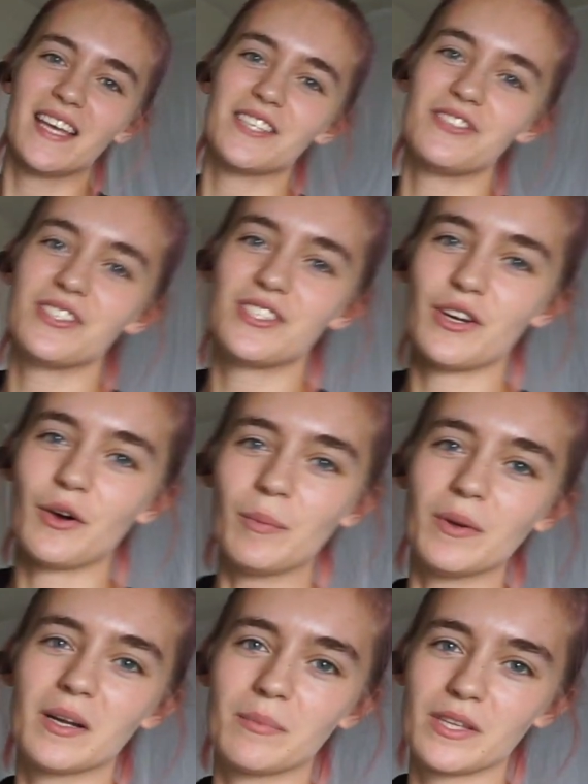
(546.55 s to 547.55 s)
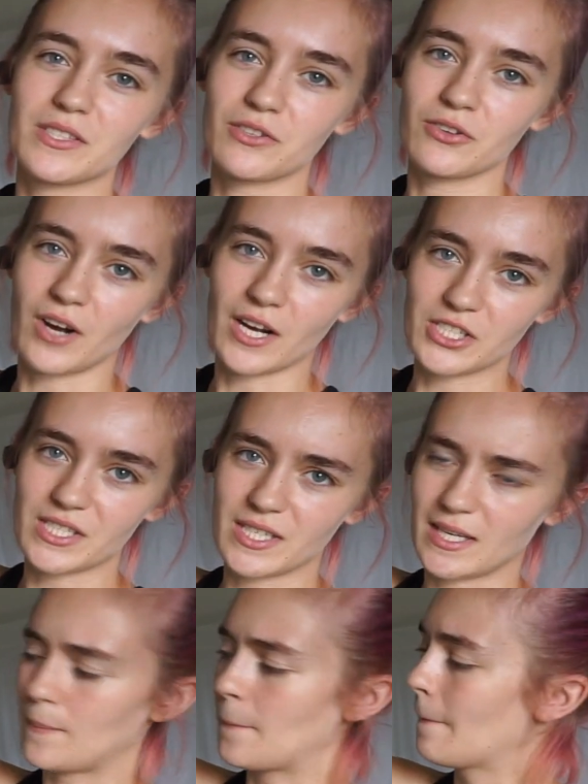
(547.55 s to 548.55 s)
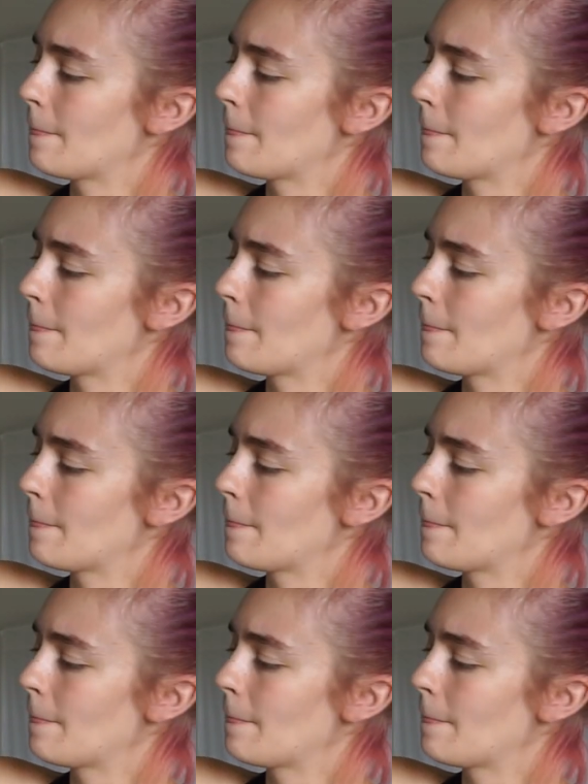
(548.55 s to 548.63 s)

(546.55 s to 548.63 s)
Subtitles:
is just to open up this crotch seam,